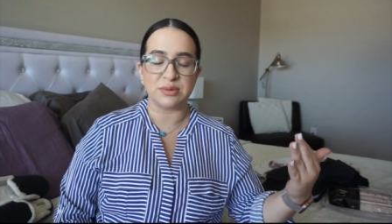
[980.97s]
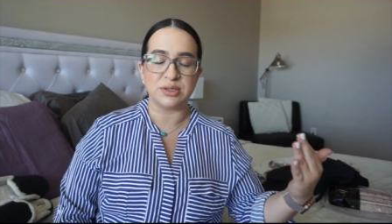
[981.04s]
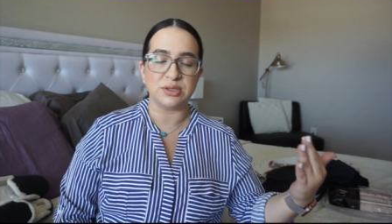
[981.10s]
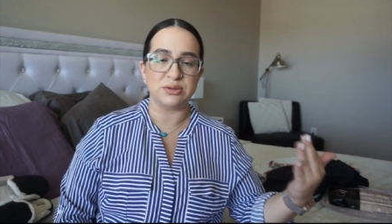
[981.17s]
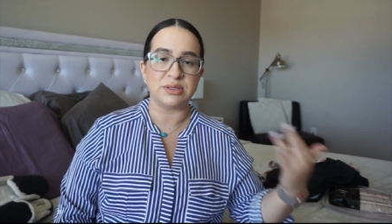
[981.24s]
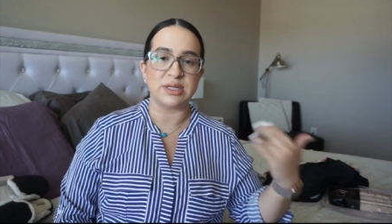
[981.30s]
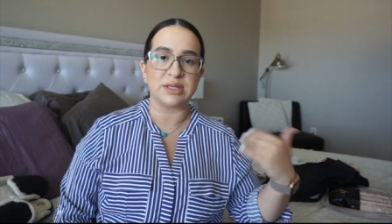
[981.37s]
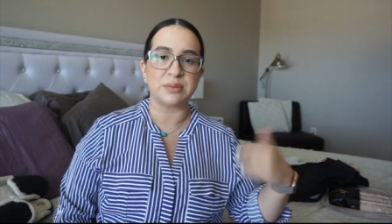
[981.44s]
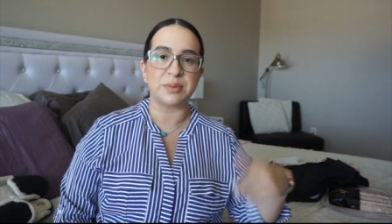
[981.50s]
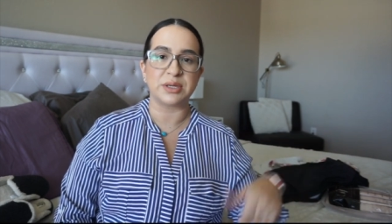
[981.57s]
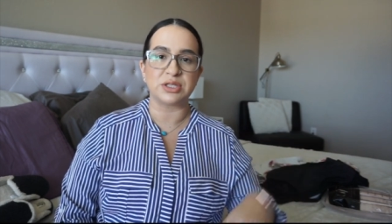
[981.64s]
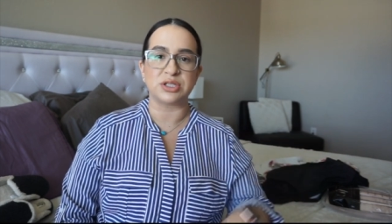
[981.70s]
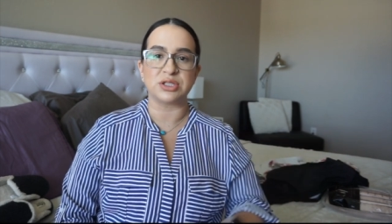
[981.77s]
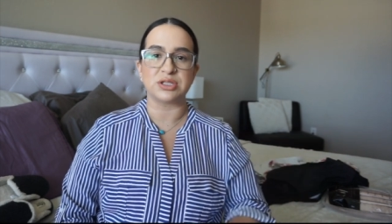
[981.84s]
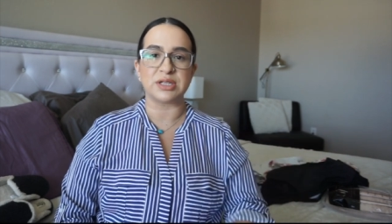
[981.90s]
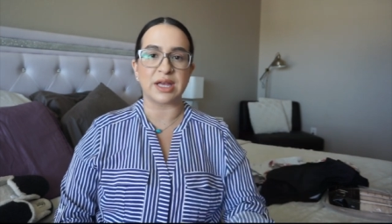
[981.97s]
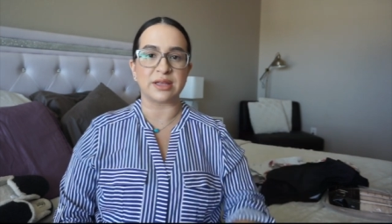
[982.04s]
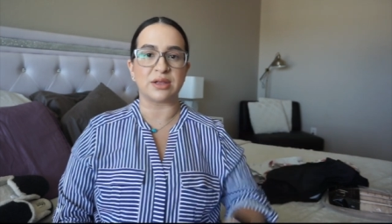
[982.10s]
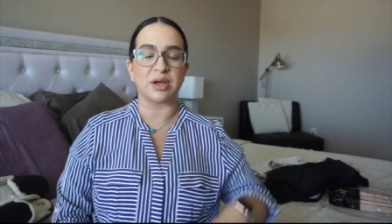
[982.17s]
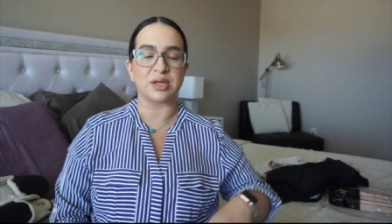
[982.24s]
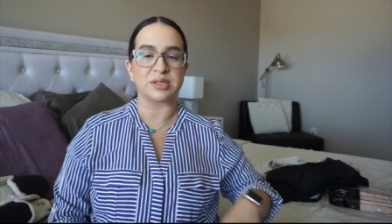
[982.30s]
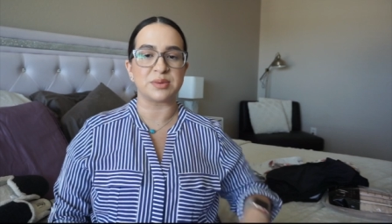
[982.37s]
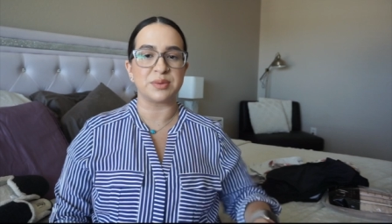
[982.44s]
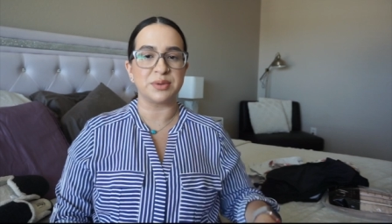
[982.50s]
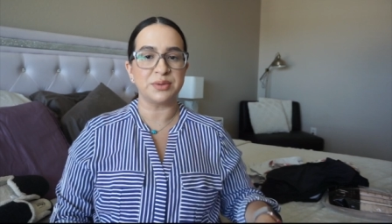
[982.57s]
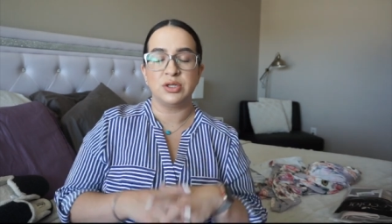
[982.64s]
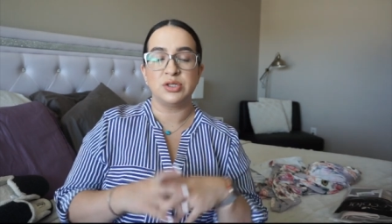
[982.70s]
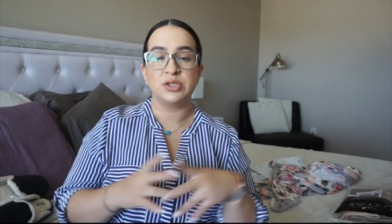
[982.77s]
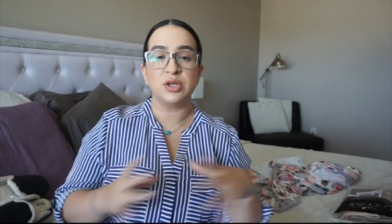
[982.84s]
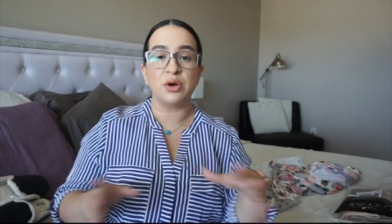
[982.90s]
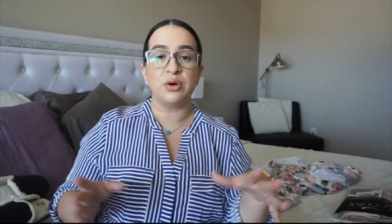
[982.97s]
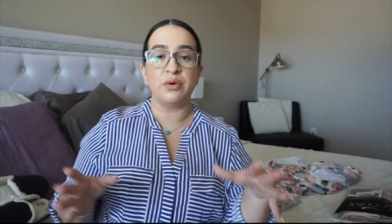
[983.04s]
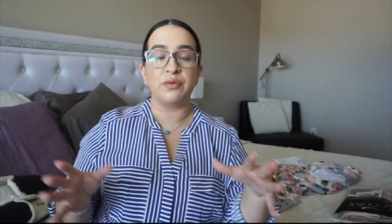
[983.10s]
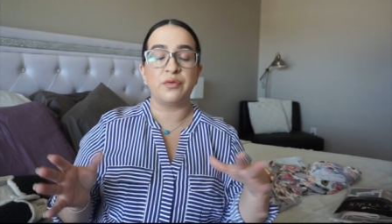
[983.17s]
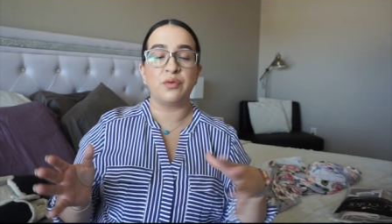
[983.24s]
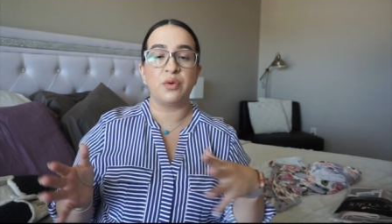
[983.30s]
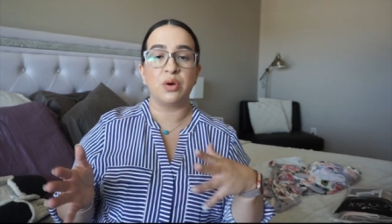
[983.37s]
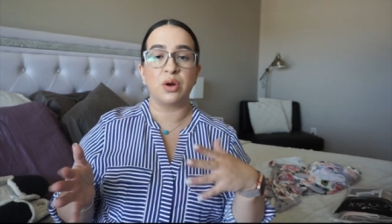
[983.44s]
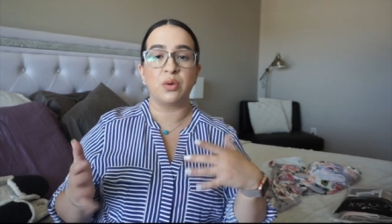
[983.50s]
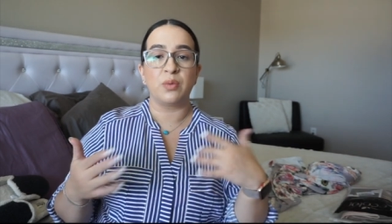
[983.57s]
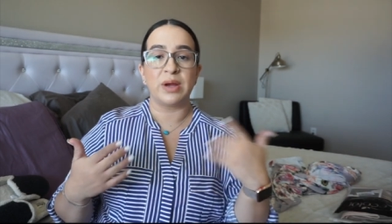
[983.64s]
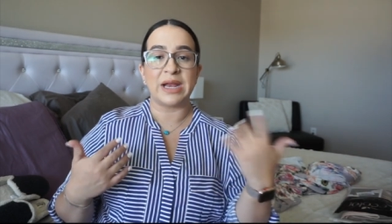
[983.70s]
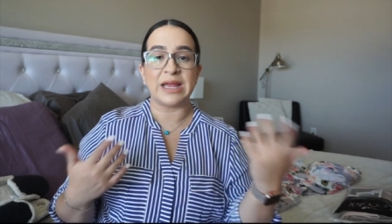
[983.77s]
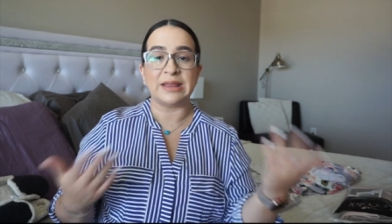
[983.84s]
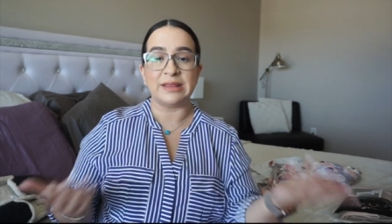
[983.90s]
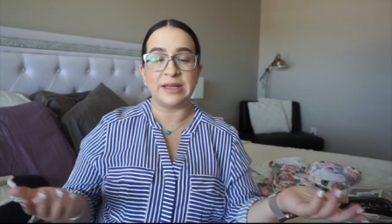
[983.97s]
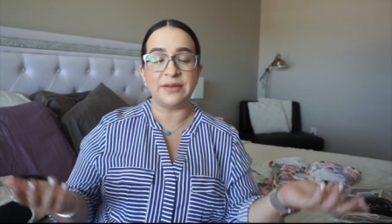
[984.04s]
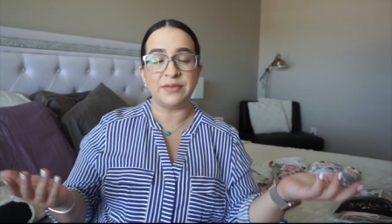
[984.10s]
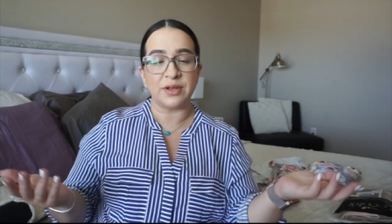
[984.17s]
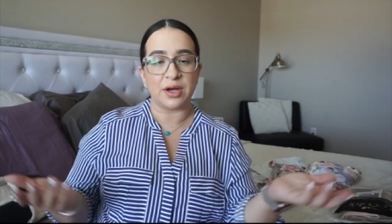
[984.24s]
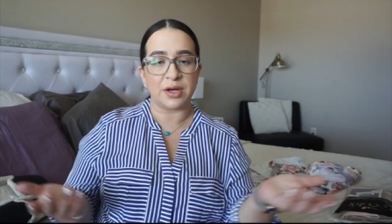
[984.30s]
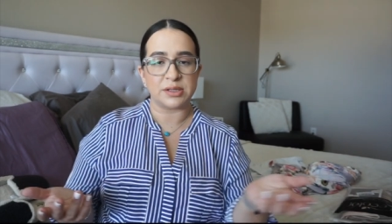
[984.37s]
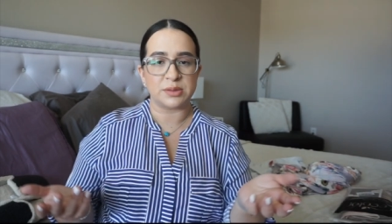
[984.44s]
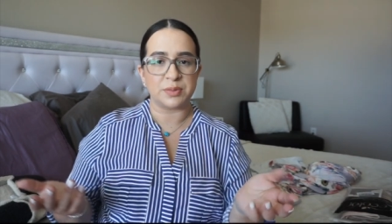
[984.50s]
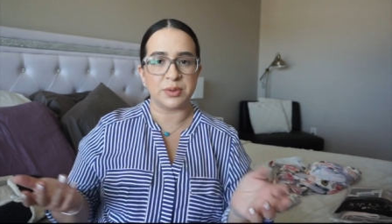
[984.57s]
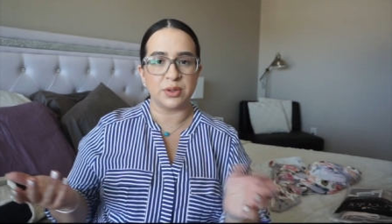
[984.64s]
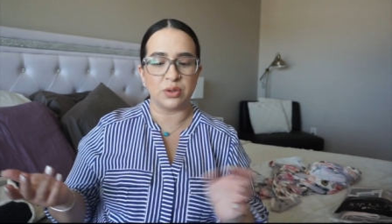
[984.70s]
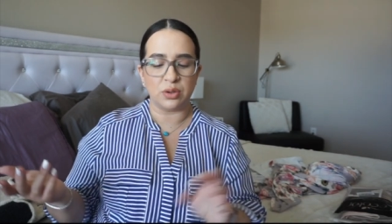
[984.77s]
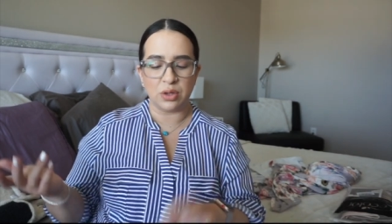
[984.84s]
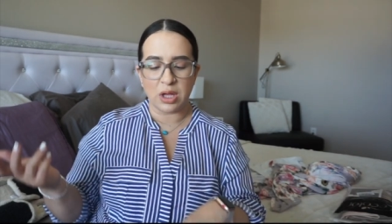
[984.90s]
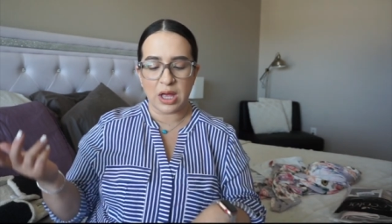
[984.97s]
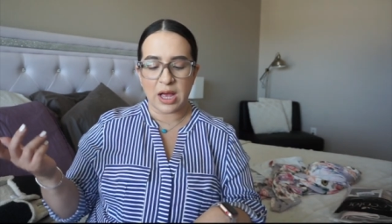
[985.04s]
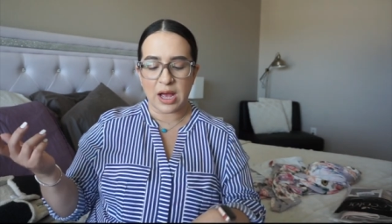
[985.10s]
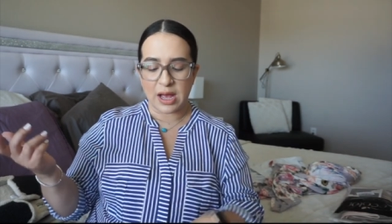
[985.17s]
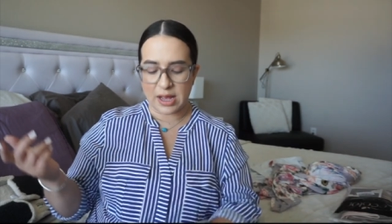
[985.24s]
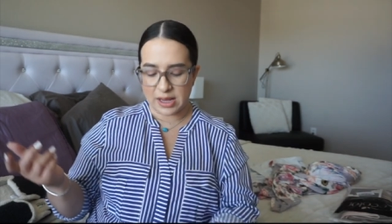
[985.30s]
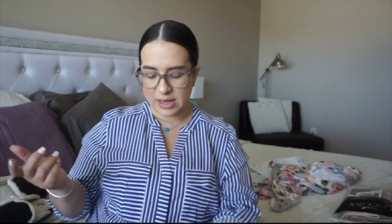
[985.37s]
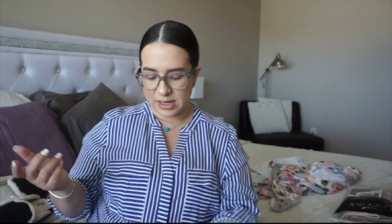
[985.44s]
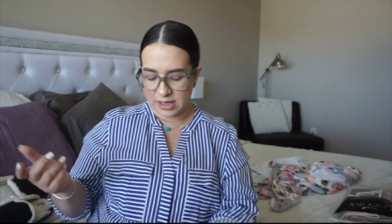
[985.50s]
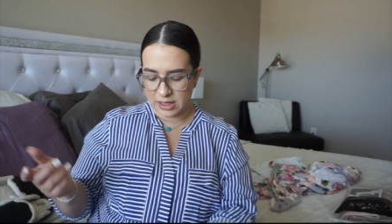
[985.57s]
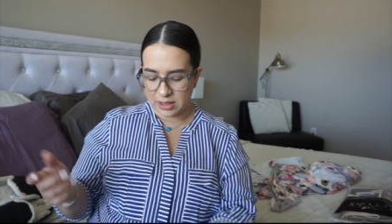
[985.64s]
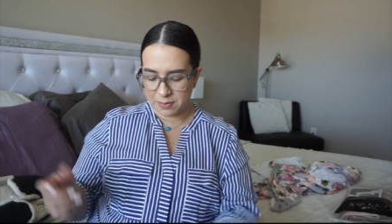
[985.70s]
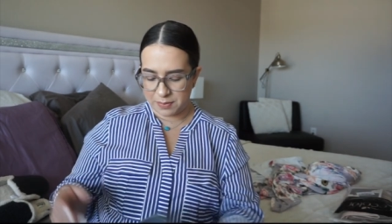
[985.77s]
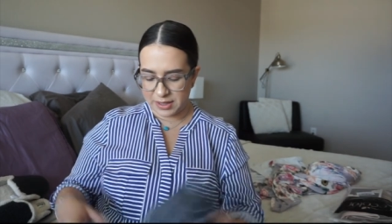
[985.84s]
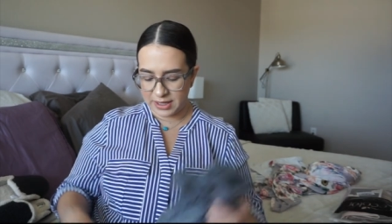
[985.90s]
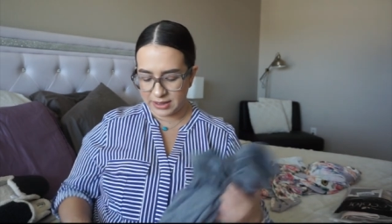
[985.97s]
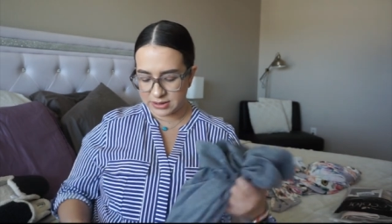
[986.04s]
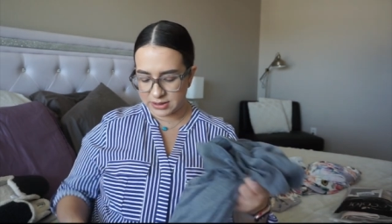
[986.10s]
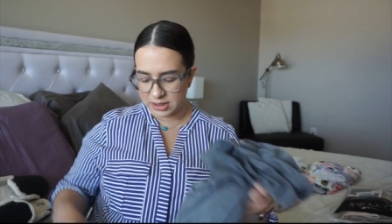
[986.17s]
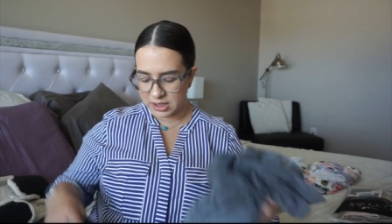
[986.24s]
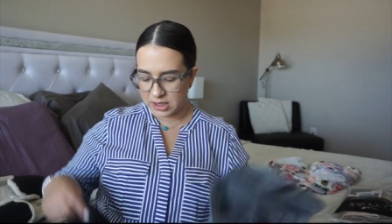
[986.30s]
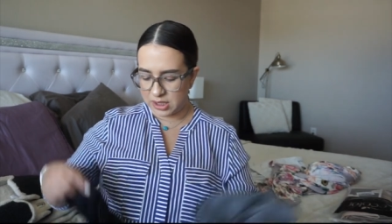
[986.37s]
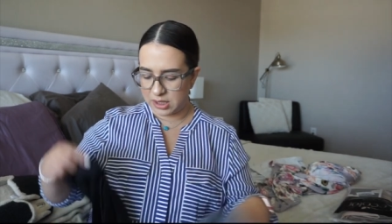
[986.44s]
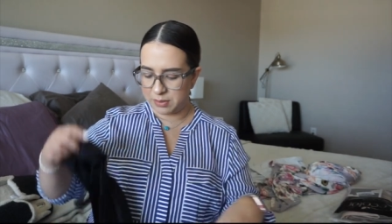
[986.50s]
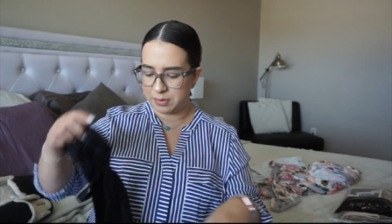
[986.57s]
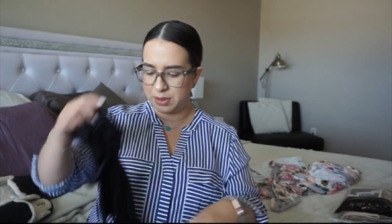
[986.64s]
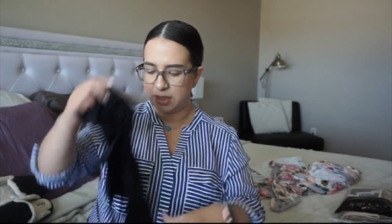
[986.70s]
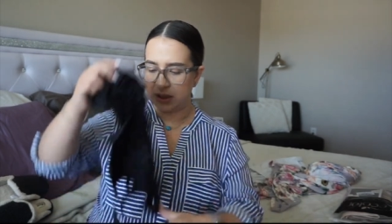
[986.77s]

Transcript: we do take the pictures at the hospital so for when i leave the hospital i picked up